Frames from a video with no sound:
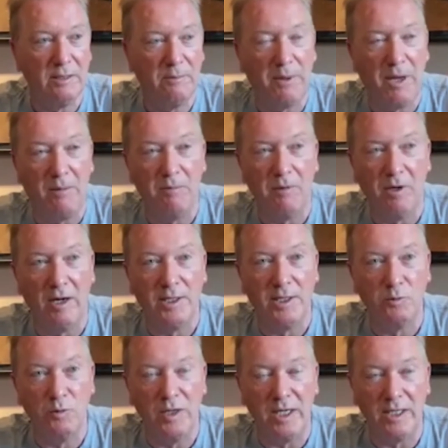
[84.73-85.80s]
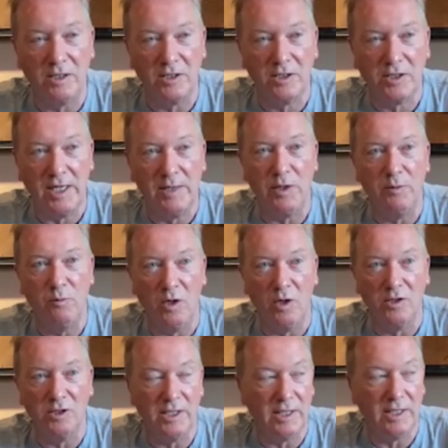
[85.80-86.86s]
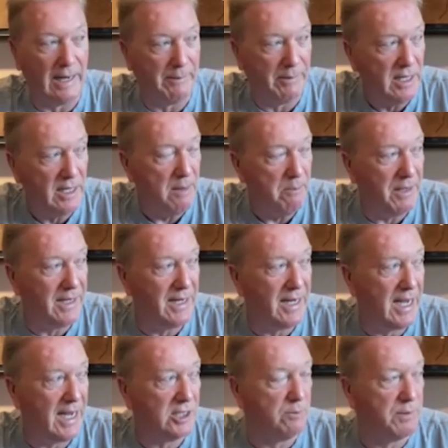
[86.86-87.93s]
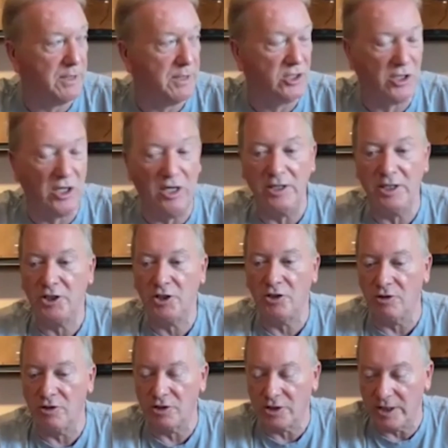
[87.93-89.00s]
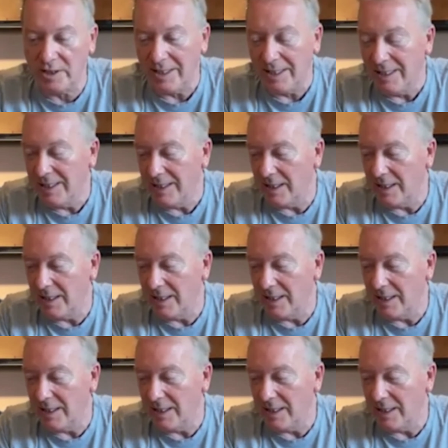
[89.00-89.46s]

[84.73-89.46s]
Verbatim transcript: And the bottom line is, as I say, we want it to happen, but there has to be certain assurances.